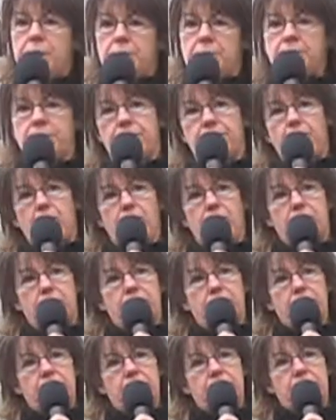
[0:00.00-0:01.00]
them to follow.
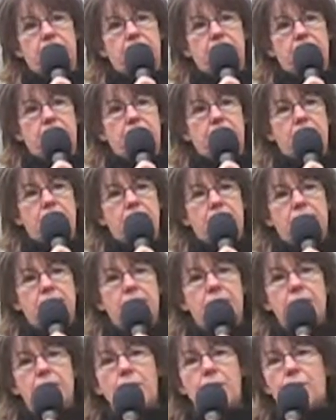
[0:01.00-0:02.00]

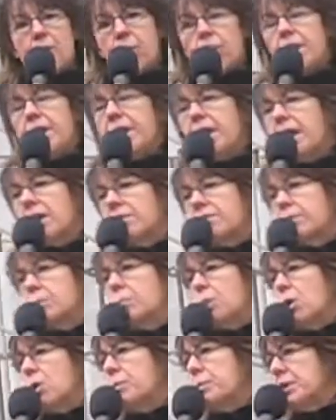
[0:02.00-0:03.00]
We have a
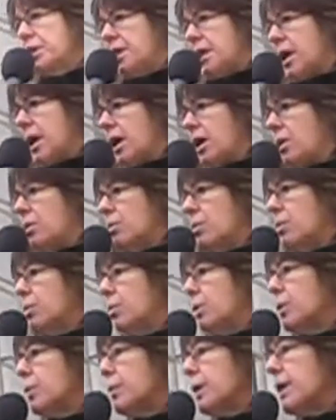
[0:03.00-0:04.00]
moment now
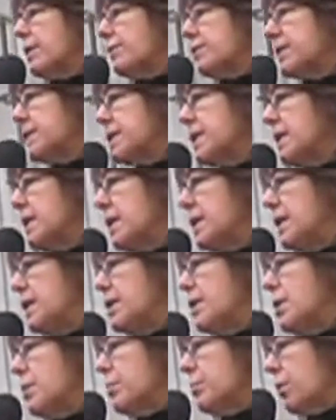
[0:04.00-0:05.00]
where we have seen
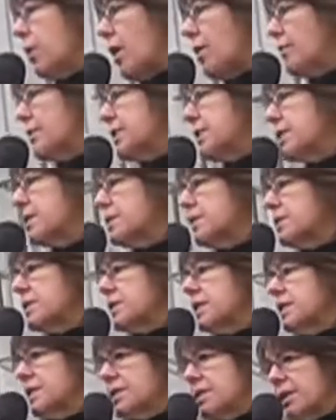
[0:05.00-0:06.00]

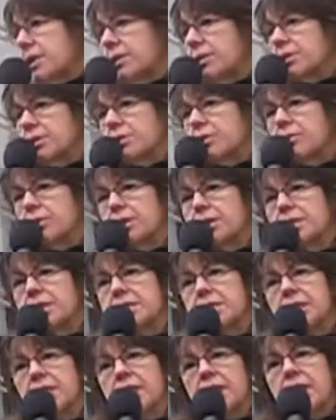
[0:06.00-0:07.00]
provinces,
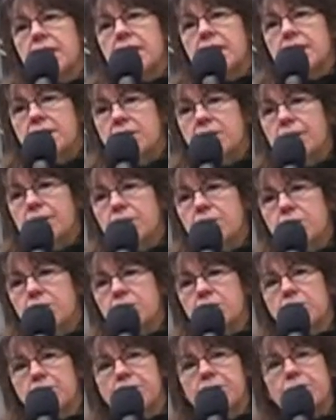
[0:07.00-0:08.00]
territories,
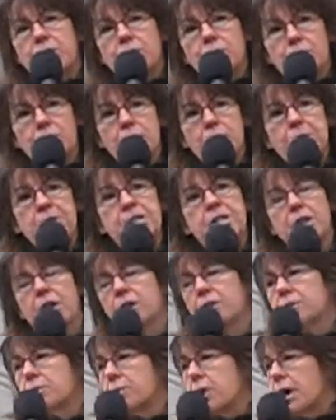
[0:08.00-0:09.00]
individuals, groups
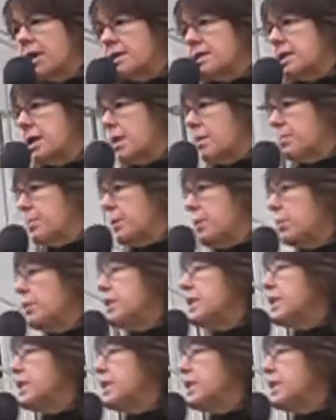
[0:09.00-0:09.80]
start to rise up, and we